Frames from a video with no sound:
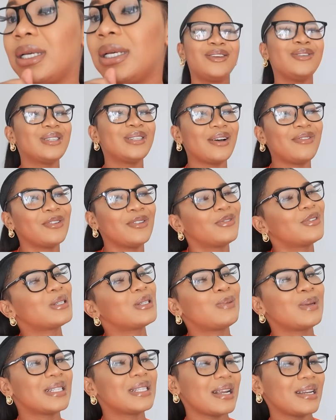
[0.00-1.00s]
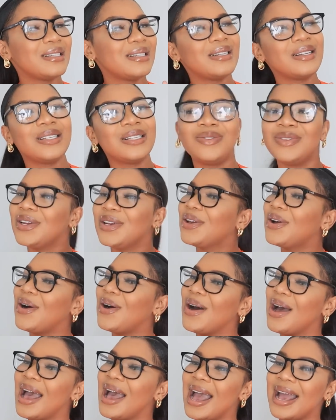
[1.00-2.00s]
Thank you, Zaful, for sponsoring today's
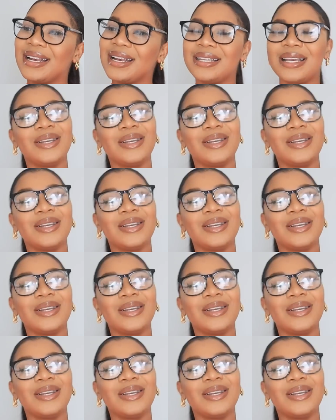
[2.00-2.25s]
video, and